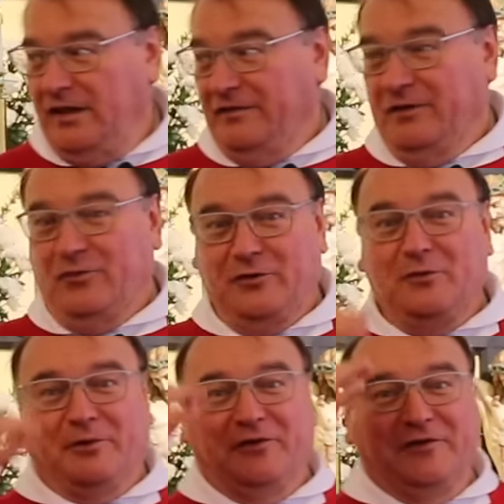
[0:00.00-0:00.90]
they will
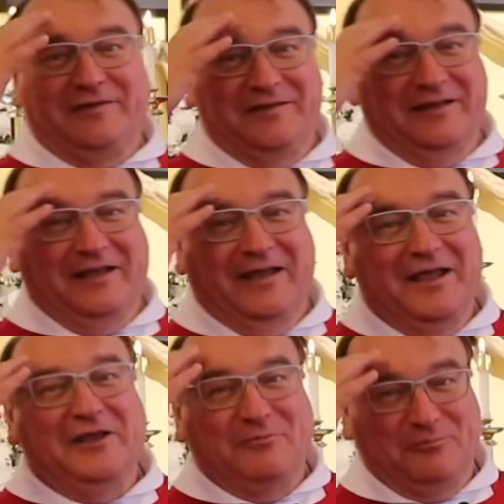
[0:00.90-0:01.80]
open
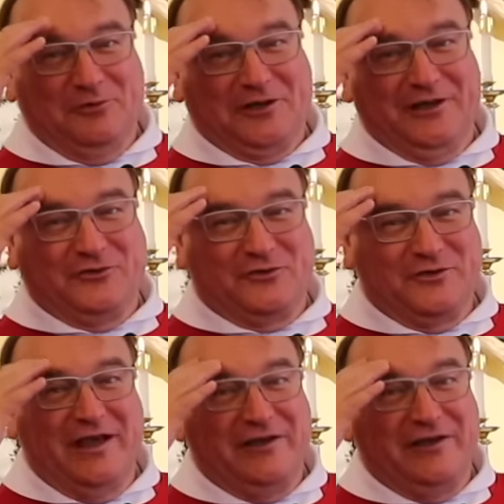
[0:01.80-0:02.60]
it in purgatory,